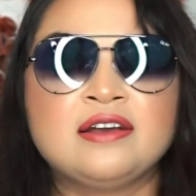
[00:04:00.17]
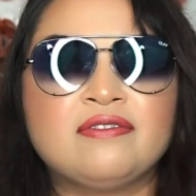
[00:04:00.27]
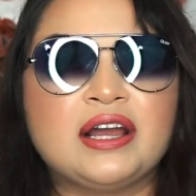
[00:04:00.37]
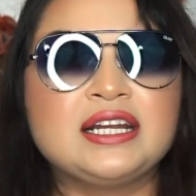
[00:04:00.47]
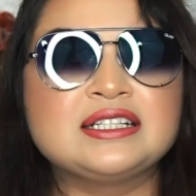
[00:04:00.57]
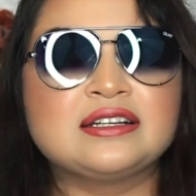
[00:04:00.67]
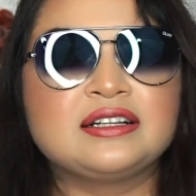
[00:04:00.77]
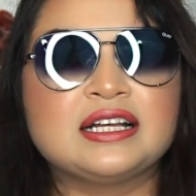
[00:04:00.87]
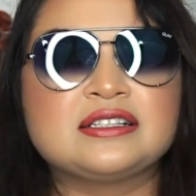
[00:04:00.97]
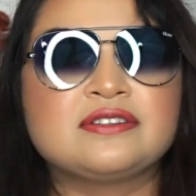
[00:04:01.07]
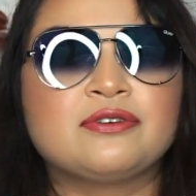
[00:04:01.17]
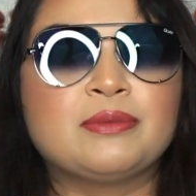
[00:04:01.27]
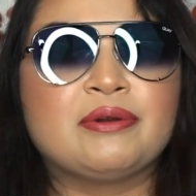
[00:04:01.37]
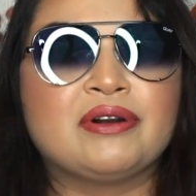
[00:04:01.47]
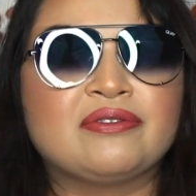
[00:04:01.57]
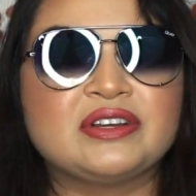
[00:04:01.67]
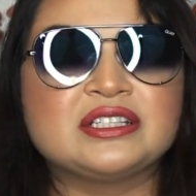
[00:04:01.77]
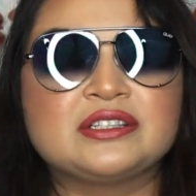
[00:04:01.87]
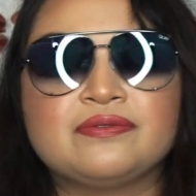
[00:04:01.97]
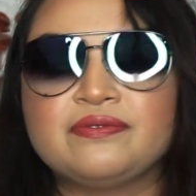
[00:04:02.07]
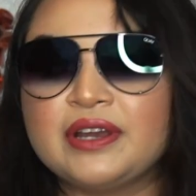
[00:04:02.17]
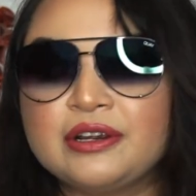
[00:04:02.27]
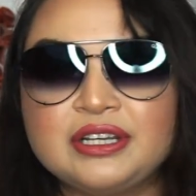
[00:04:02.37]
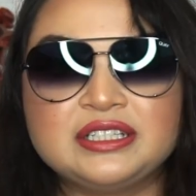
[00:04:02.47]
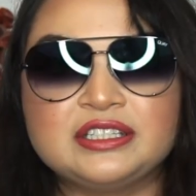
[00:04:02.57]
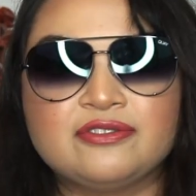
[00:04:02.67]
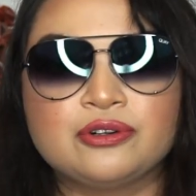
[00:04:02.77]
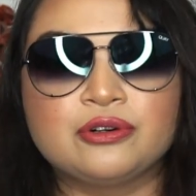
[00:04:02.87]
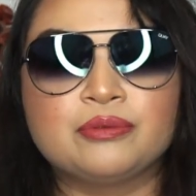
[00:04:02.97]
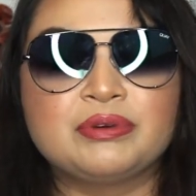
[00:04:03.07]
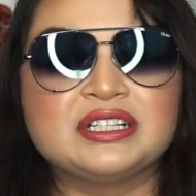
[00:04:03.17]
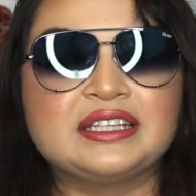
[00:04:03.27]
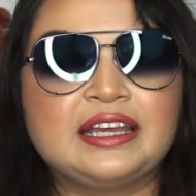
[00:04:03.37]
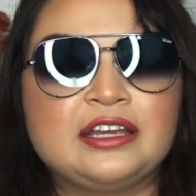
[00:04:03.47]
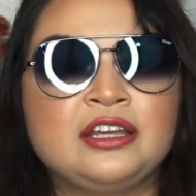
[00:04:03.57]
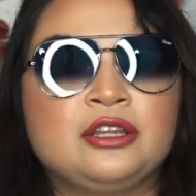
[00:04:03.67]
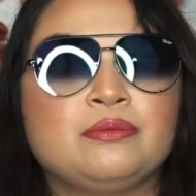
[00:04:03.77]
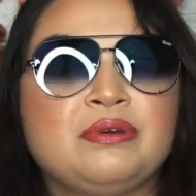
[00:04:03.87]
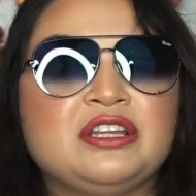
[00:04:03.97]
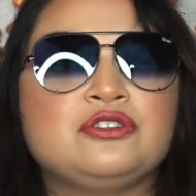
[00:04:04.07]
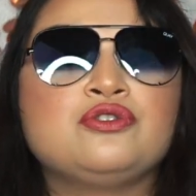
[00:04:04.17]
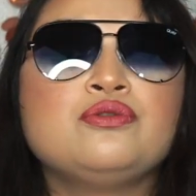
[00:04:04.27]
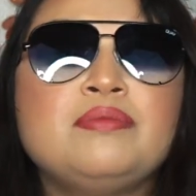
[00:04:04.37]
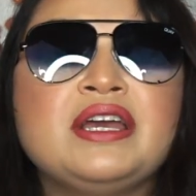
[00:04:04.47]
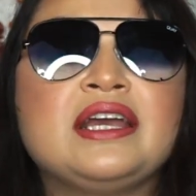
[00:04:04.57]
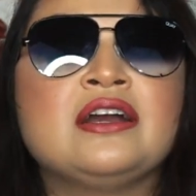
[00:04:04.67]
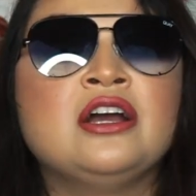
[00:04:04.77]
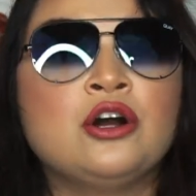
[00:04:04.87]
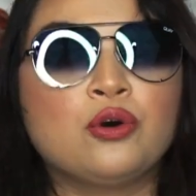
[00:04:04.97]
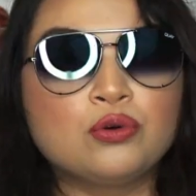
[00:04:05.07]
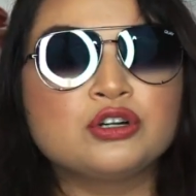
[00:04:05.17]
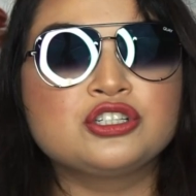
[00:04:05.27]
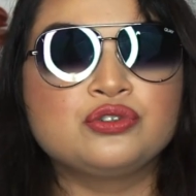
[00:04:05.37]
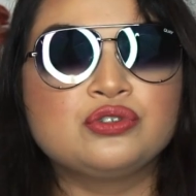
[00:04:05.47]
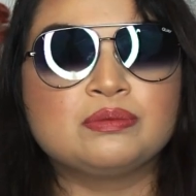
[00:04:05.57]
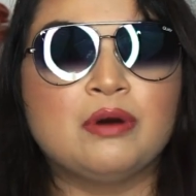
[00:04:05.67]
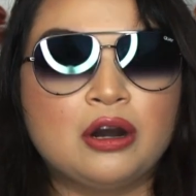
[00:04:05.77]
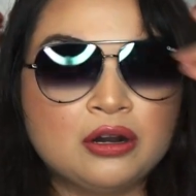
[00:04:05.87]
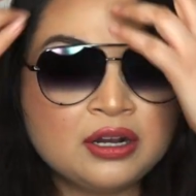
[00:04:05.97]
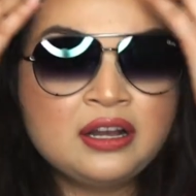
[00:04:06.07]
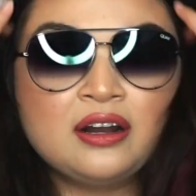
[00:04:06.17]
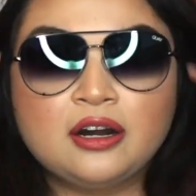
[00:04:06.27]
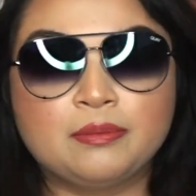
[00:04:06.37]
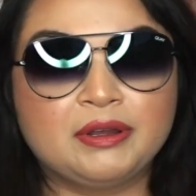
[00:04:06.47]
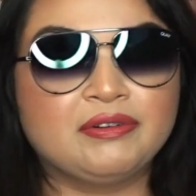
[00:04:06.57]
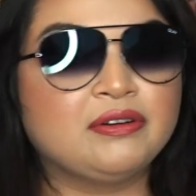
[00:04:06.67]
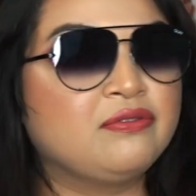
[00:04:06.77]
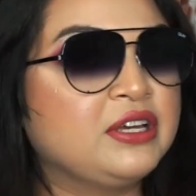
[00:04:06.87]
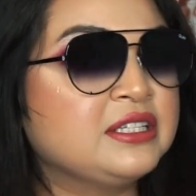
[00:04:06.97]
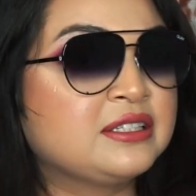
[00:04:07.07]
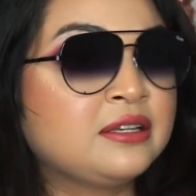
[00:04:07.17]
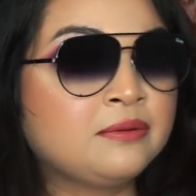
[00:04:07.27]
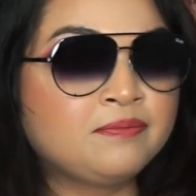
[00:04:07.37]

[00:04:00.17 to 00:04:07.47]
finding sunglasses for my round face is very difficult because they can either be too big or too small on my round face.